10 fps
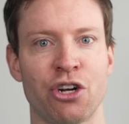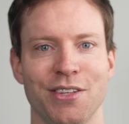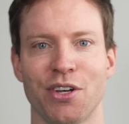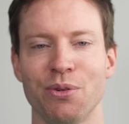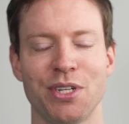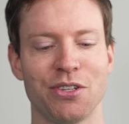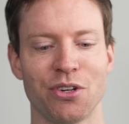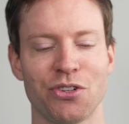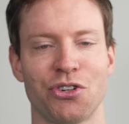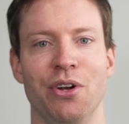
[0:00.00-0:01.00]
So,
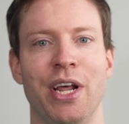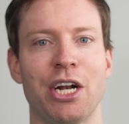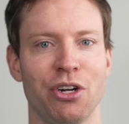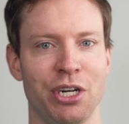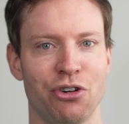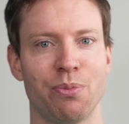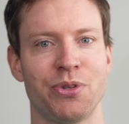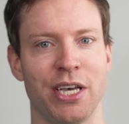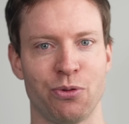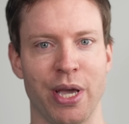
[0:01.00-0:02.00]
testosterone naturally
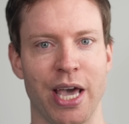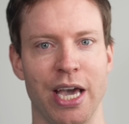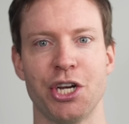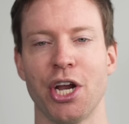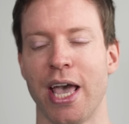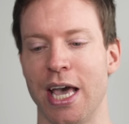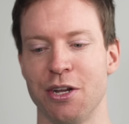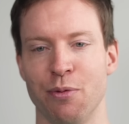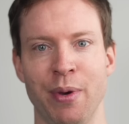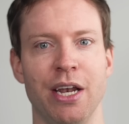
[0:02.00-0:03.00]
drops as we age,
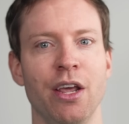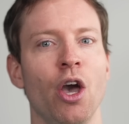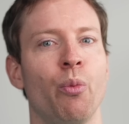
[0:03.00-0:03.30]
and in men,